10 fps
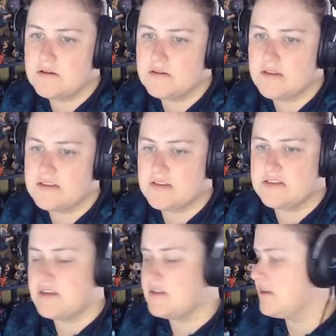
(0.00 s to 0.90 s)
There's our
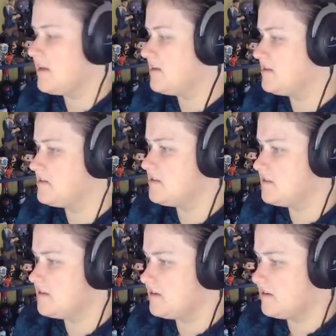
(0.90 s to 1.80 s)
southern gate.
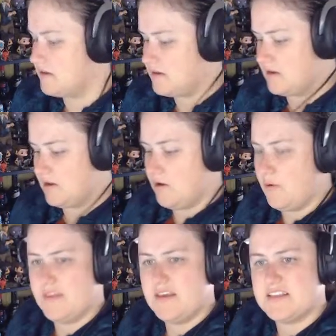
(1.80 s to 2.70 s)
Oh, I
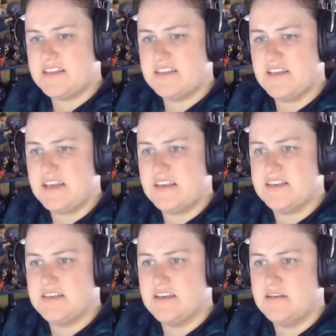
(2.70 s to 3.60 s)
think it's C.
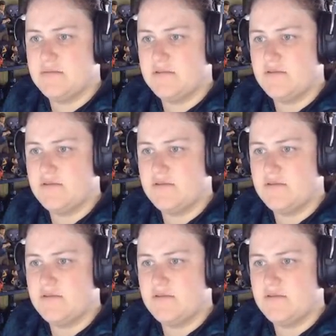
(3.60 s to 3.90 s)
C to move?